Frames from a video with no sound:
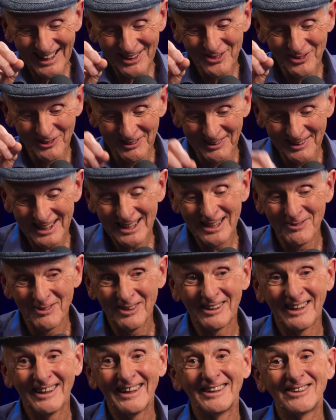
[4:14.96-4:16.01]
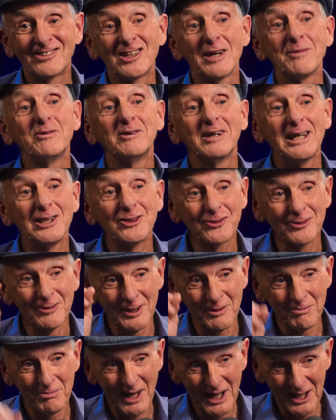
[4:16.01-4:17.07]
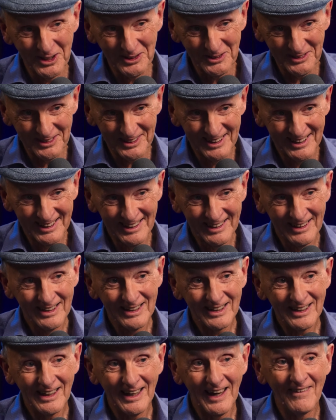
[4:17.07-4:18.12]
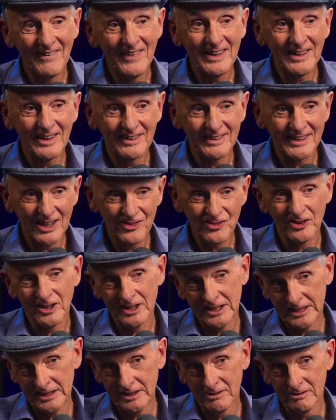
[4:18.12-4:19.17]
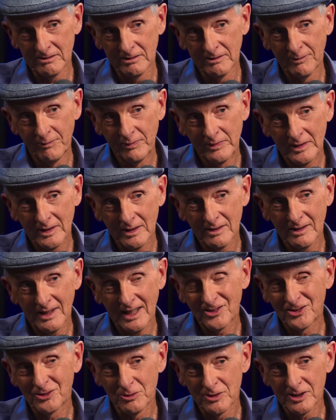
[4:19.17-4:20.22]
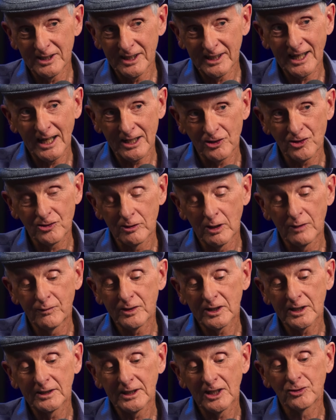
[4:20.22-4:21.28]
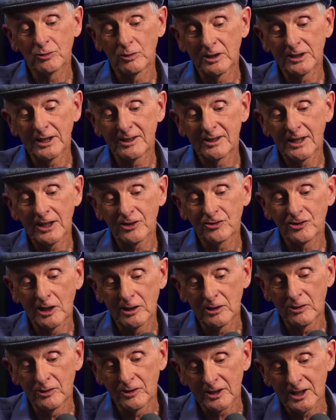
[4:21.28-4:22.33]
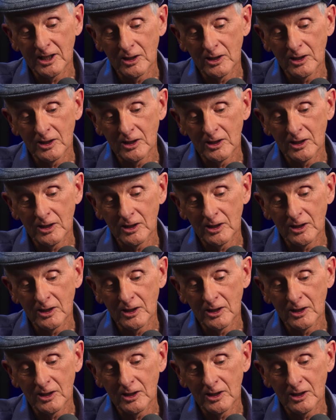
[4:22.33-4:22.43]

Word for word: the actual ligament separates from the bone, and then it doesn't heal. That's really catastrophic, and that's why they take so long